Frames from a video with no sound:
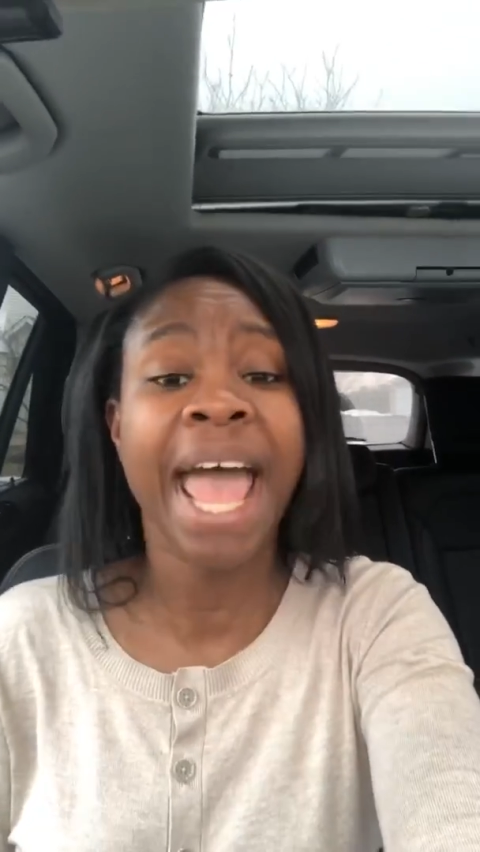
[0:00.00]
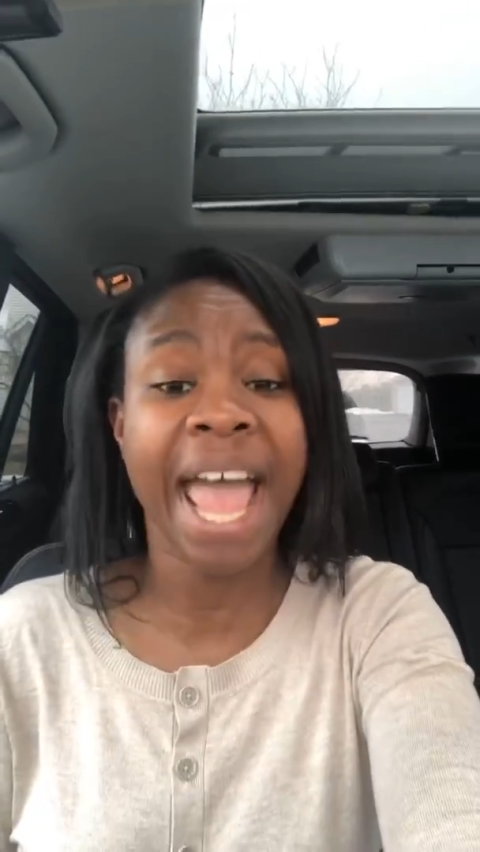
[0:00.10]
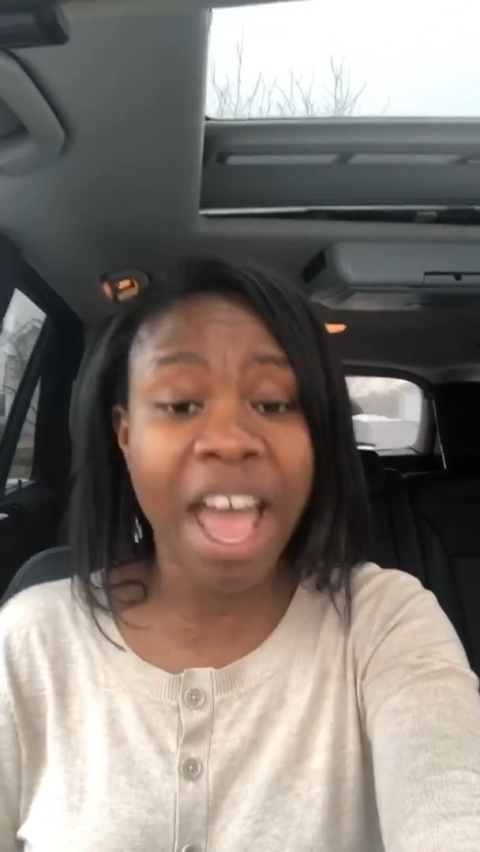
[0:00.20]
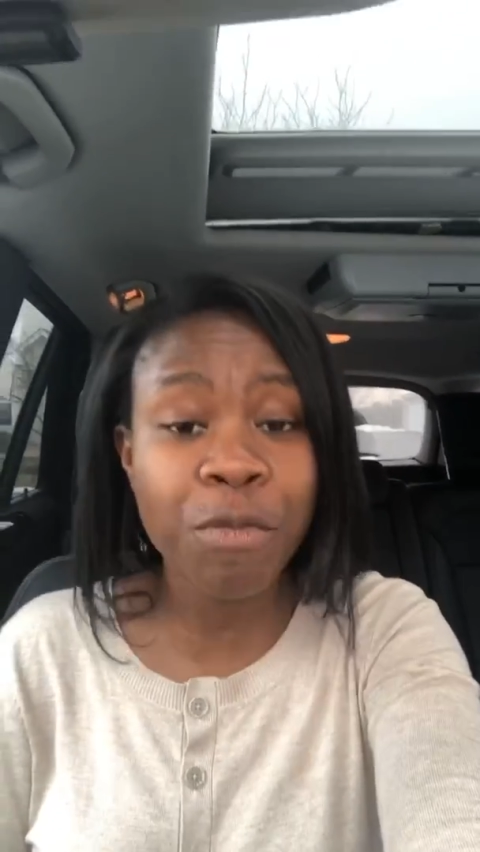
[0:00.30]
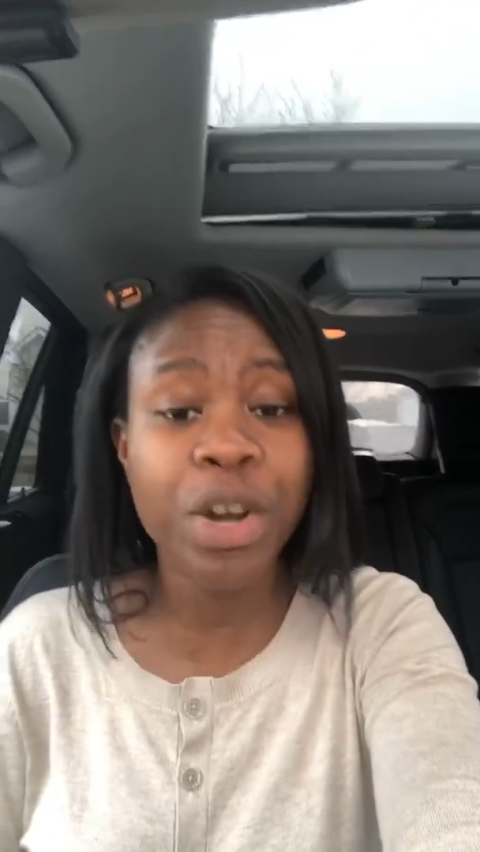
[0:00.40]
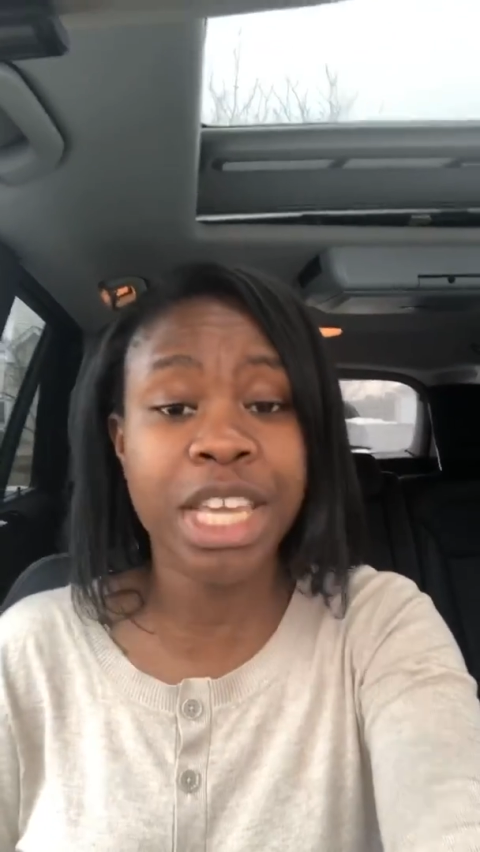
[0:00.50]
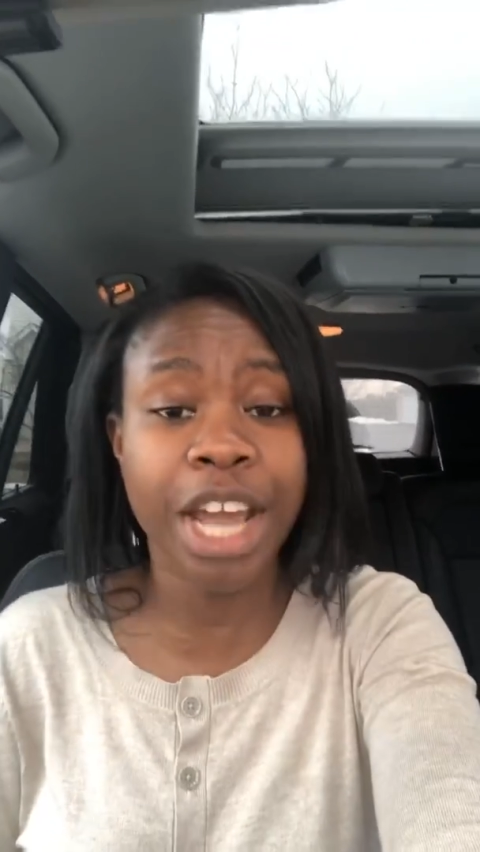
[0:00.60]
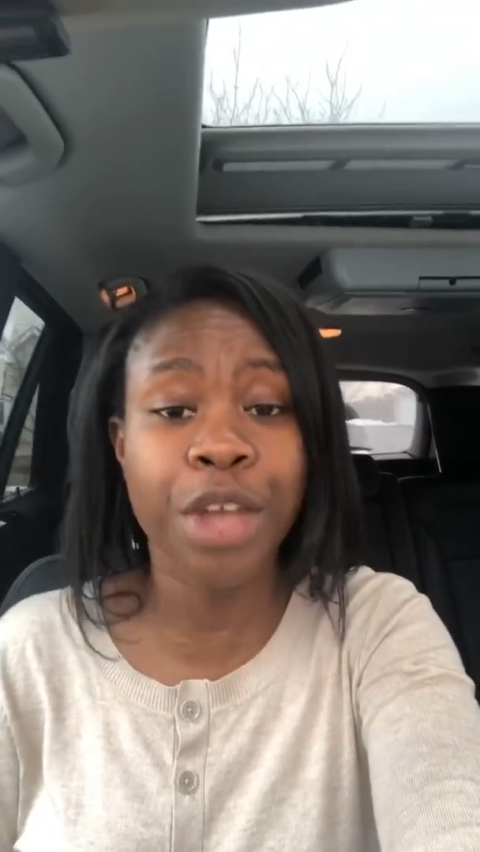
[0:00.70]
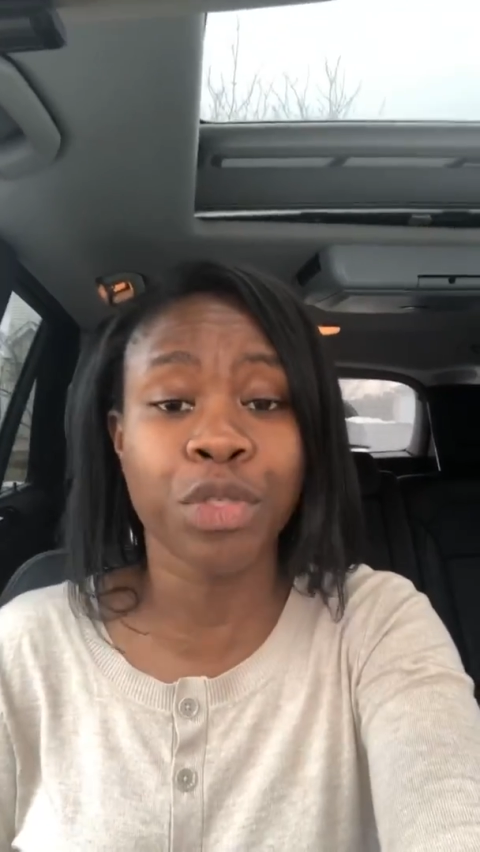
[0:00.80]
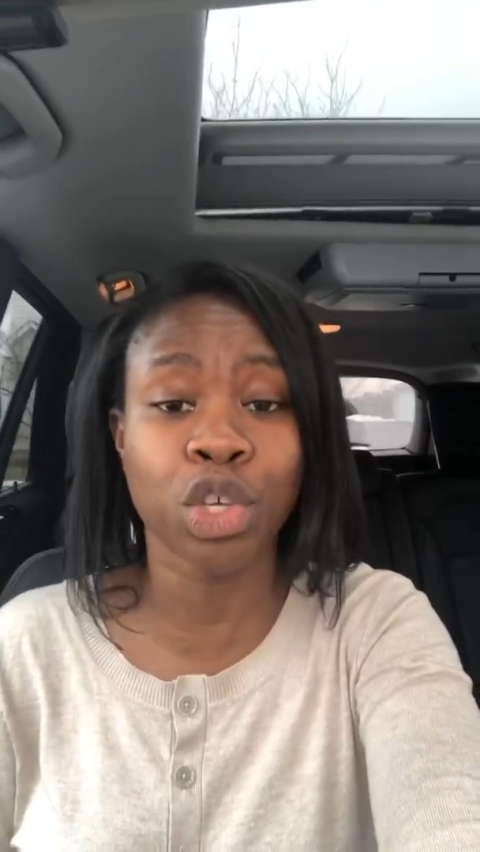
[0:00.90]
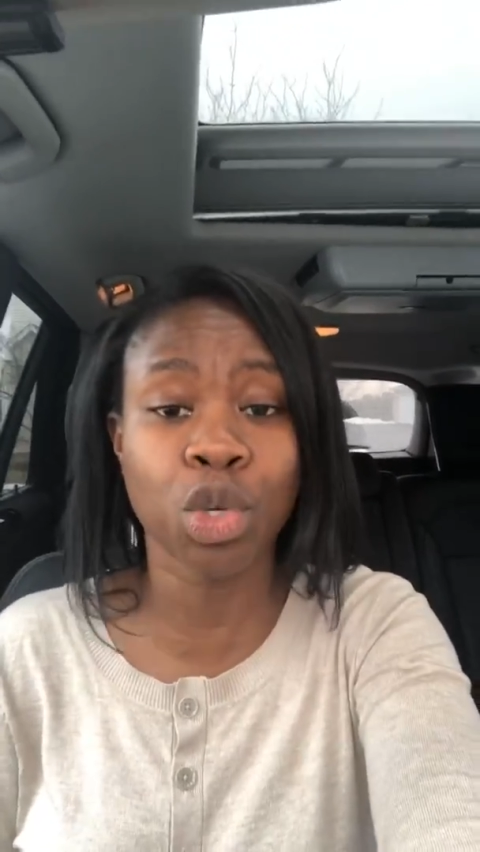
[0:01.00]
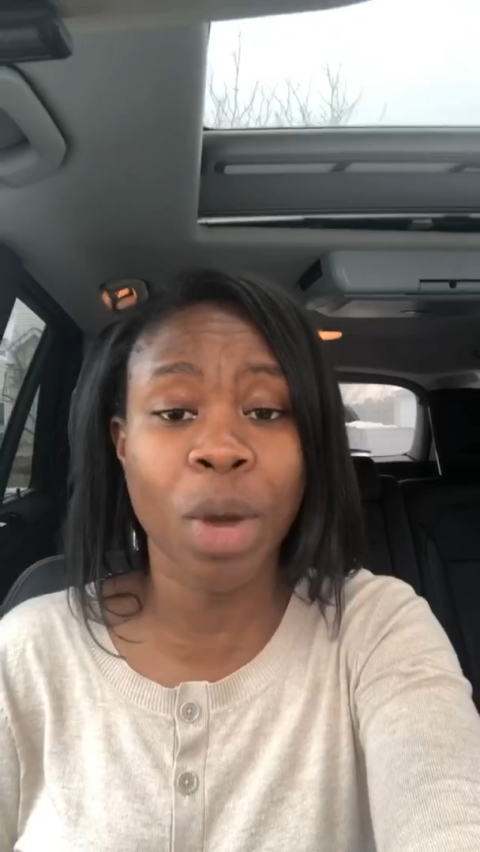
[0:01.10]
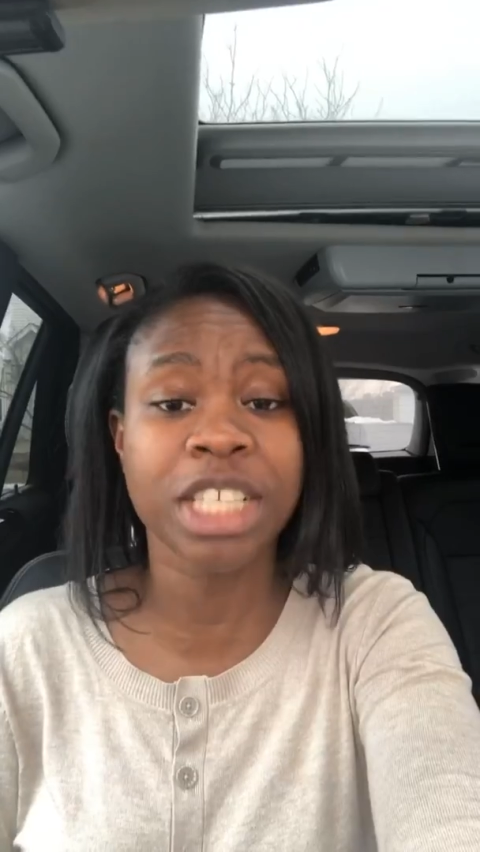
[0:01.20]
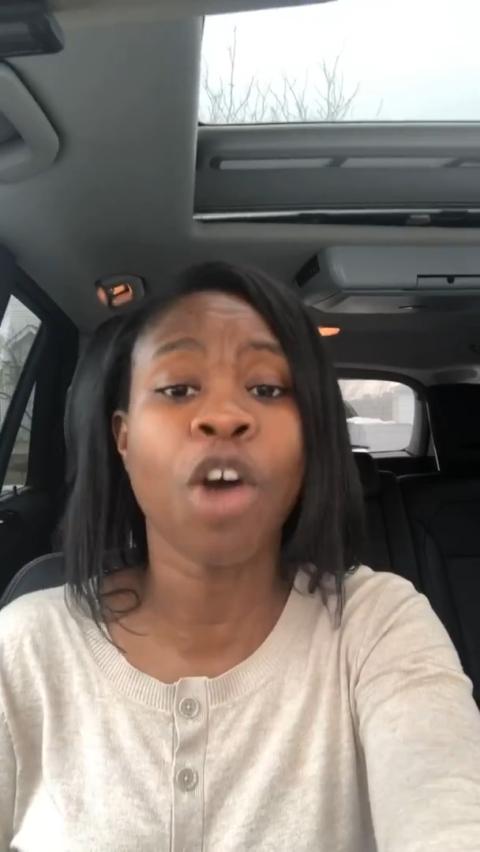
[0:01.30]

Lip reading: every year in the US,